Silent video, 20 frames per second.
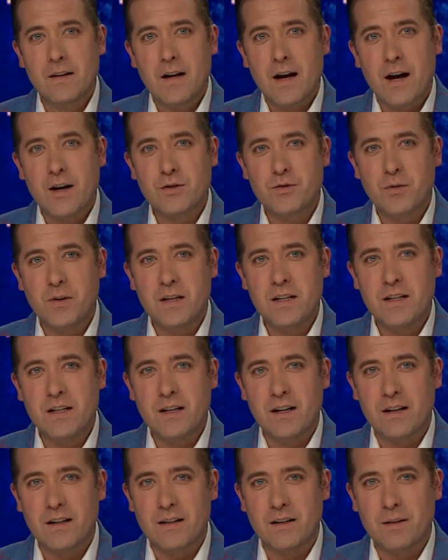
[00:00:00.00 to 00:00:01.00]
I was reading
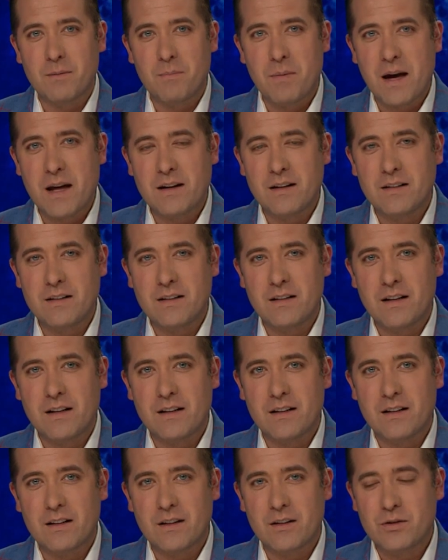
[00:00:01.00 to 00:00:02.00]
uh, a bed. In,
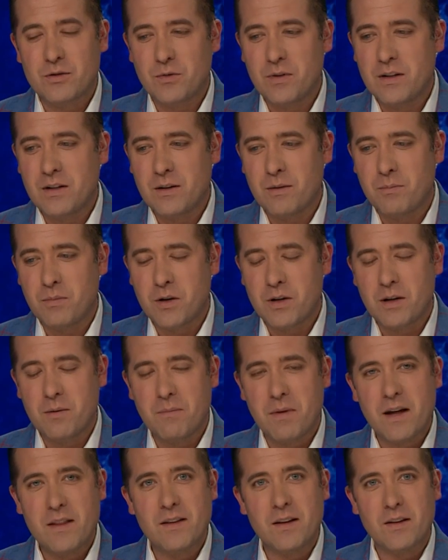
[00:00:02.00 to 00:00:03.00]
uh, I was reading a book in
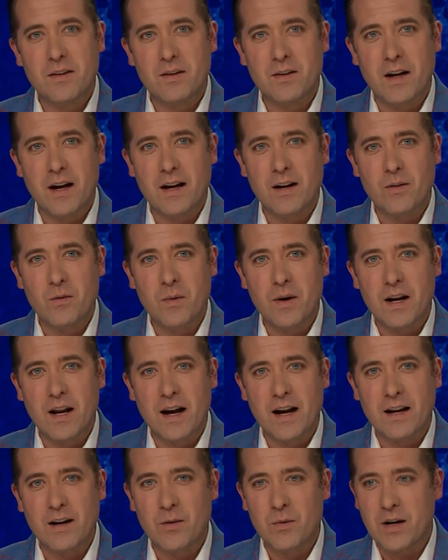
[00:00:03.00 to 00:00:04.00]
bed the other night when
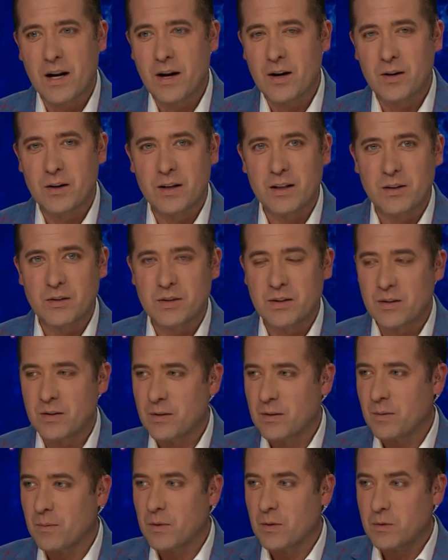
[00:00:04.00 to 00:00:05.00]
I when I heard it. it was, you
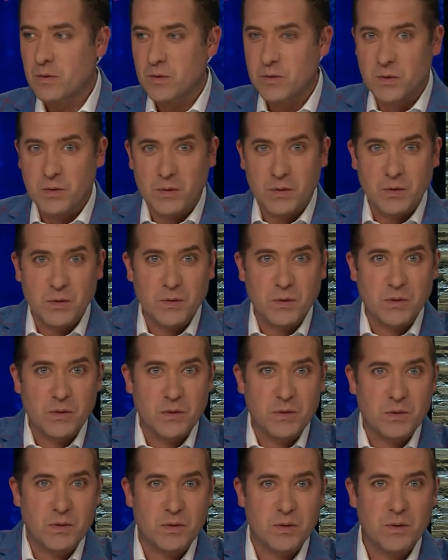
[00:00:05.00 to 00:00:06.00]
know,
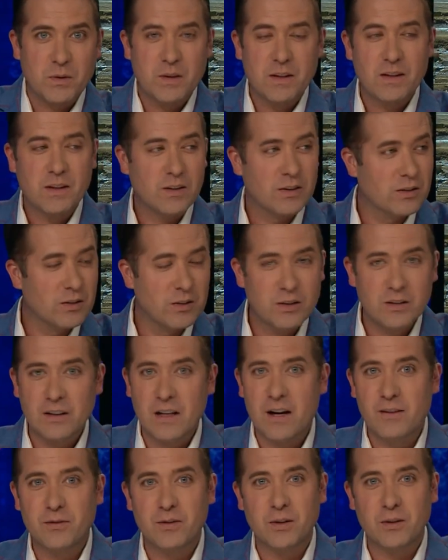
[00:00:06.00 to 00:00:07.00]
you know, look
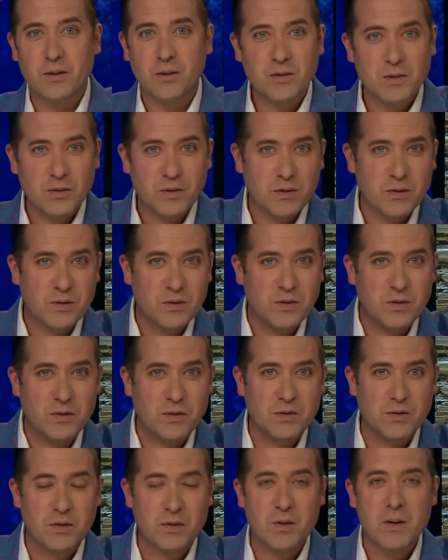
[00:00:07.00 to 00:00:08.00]
left, look.
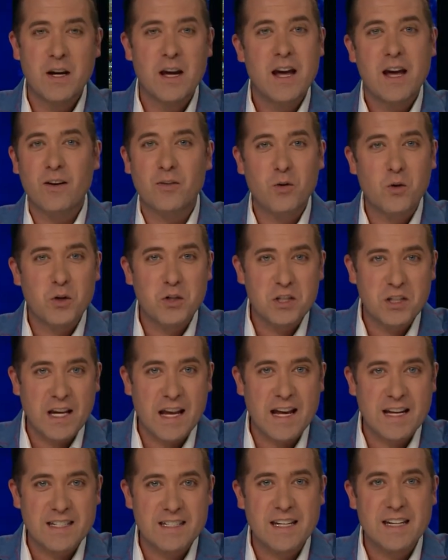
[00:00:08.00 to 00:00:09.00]
And of course, you
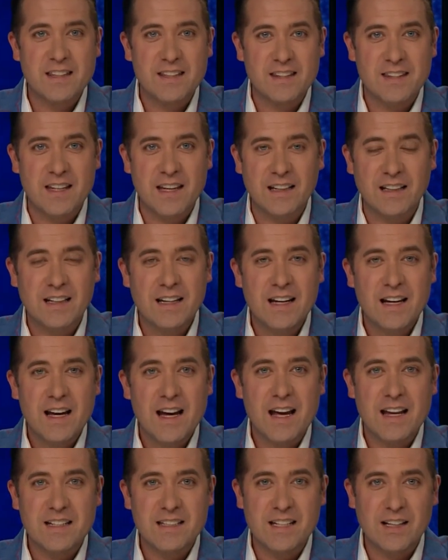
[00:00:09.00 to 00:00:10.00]
can't see the thing
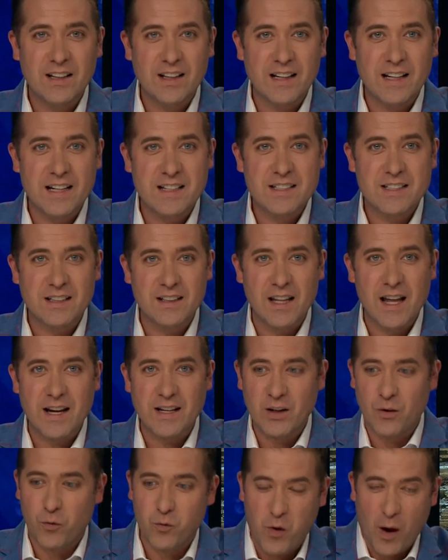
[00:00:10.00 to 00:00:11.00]
until it hits the light.
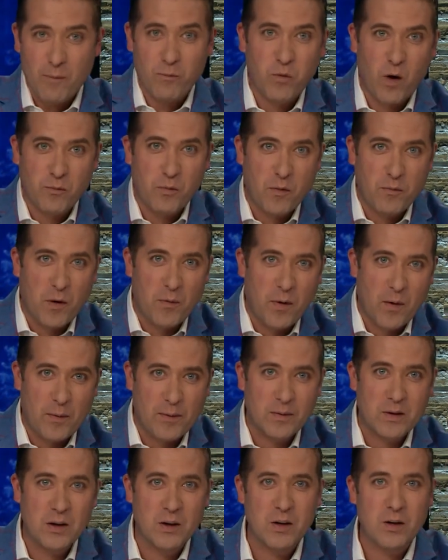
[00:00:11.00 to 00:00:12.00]
You know,
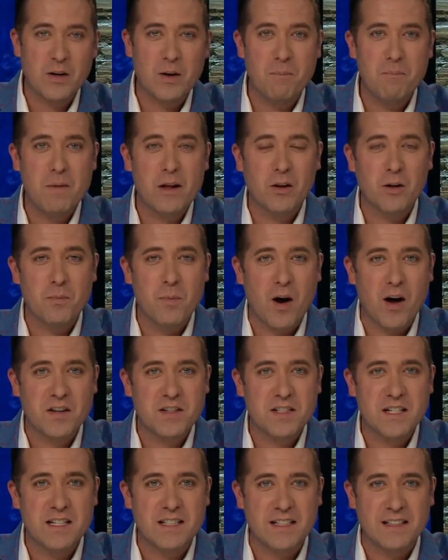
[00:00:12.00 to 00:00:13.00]
you know, Miller moth
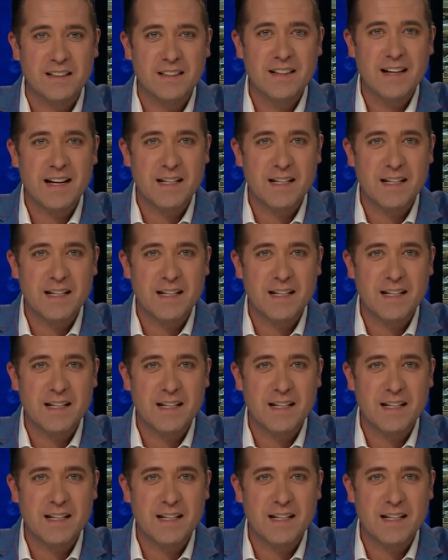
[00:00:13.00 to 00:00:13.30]
season.